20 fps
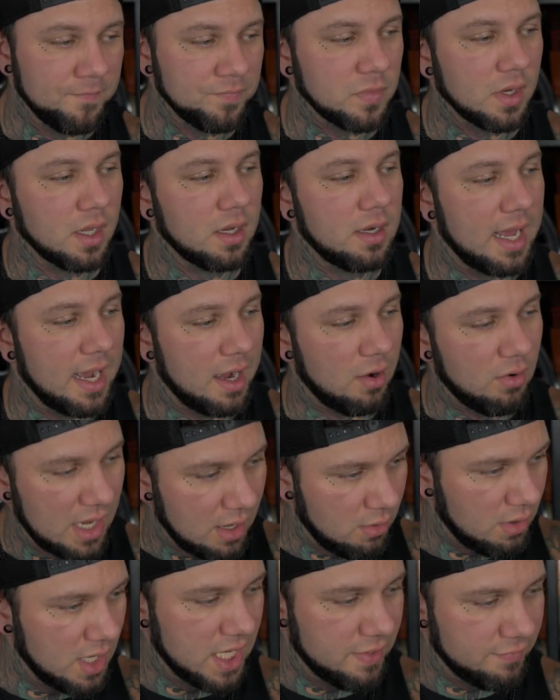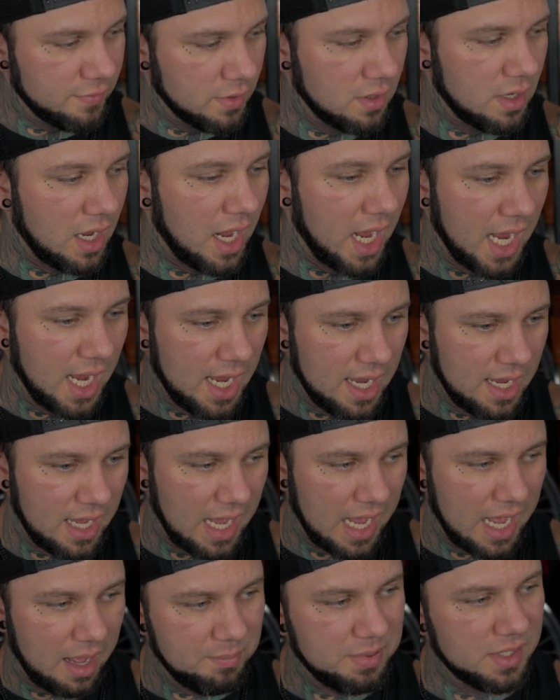Now, however, I
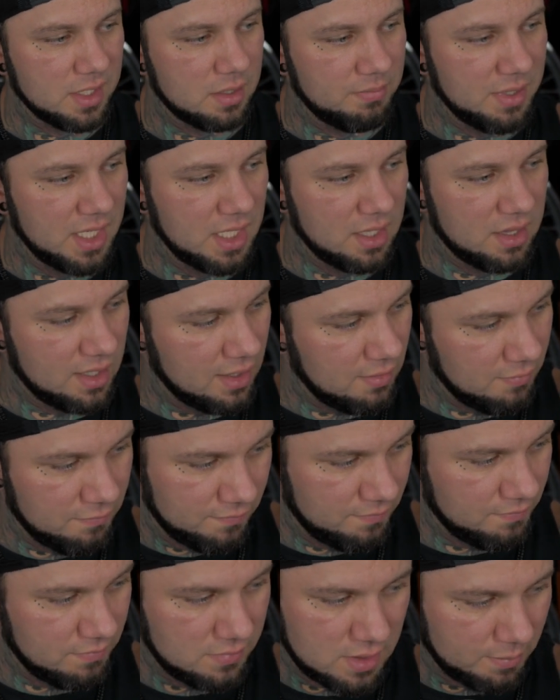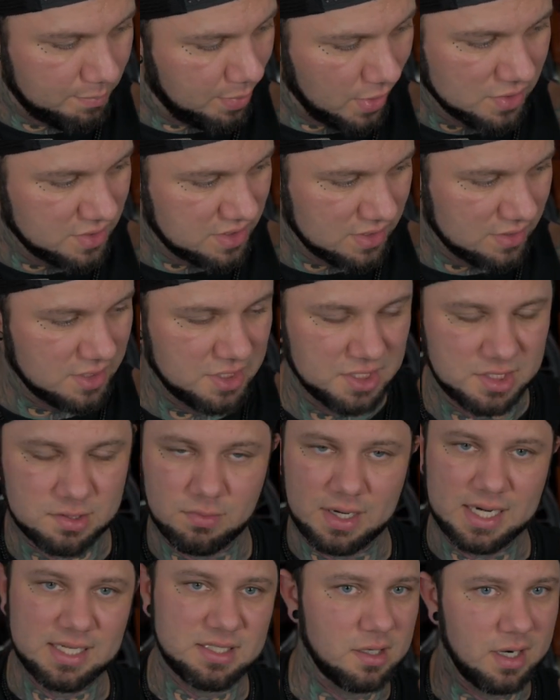happen to be the person that just
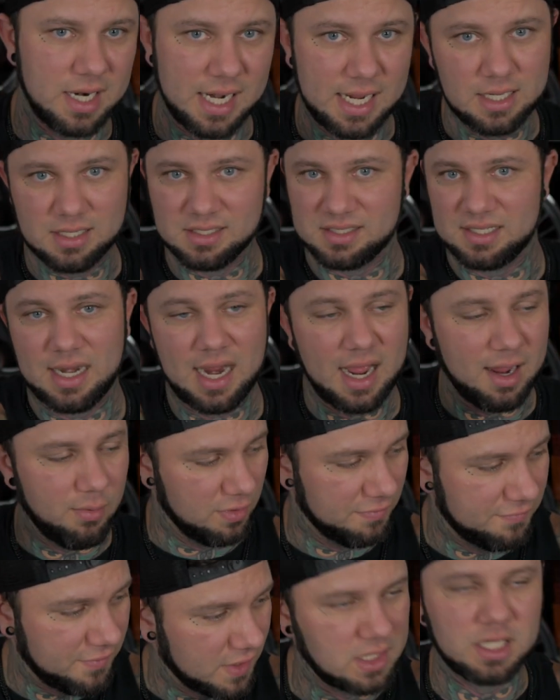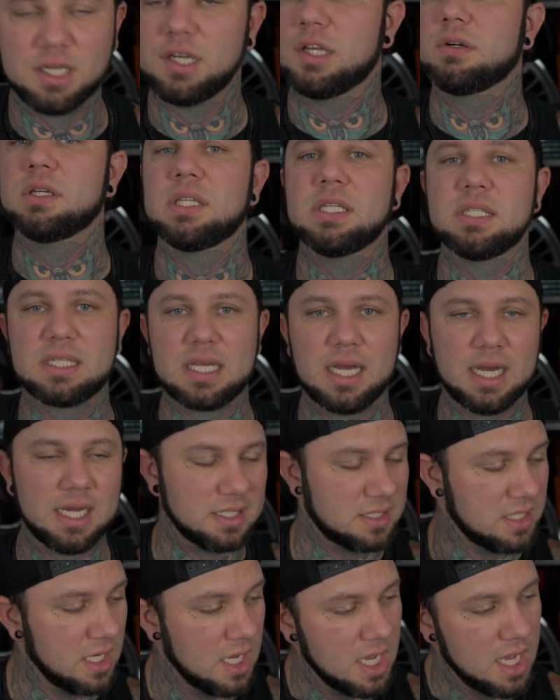raised their hand and said, "Hey, we're fucking doing this,
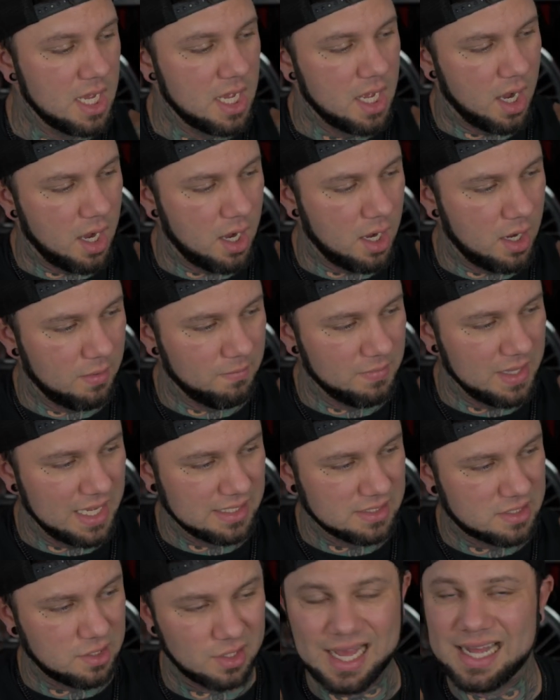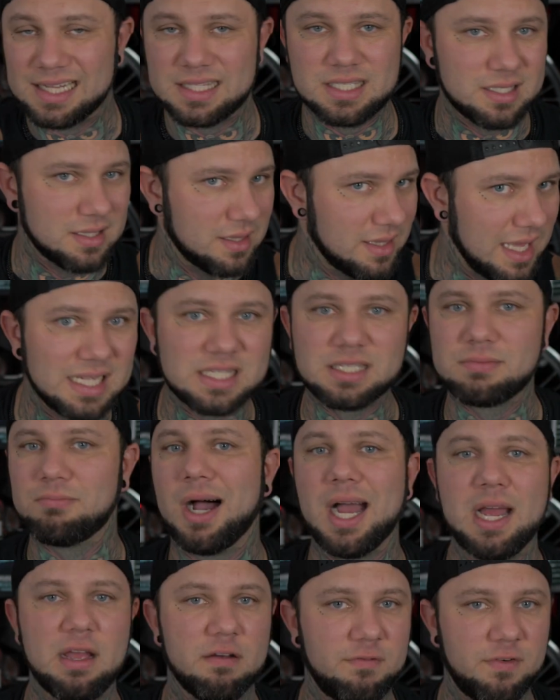guys." And so that's
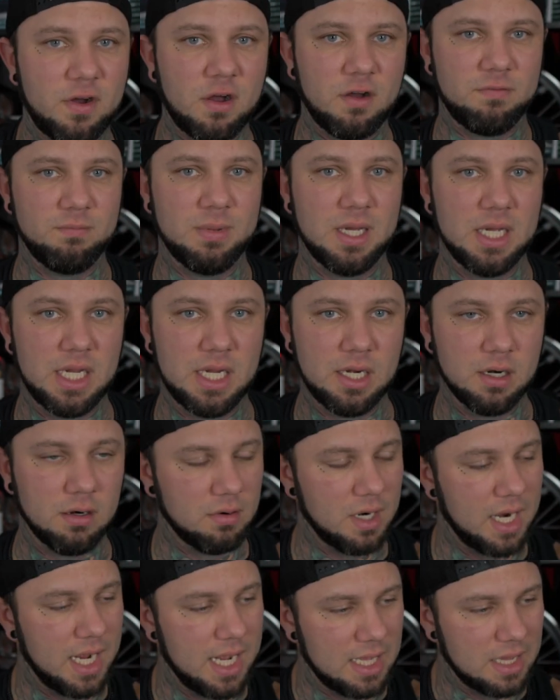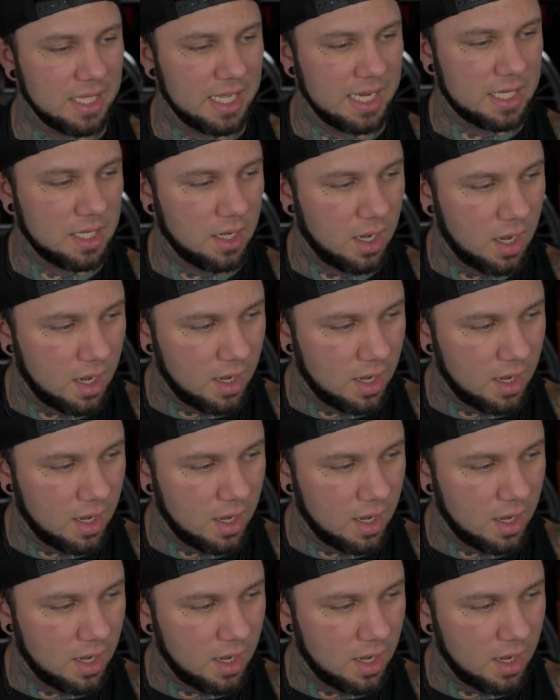my involvement here, right?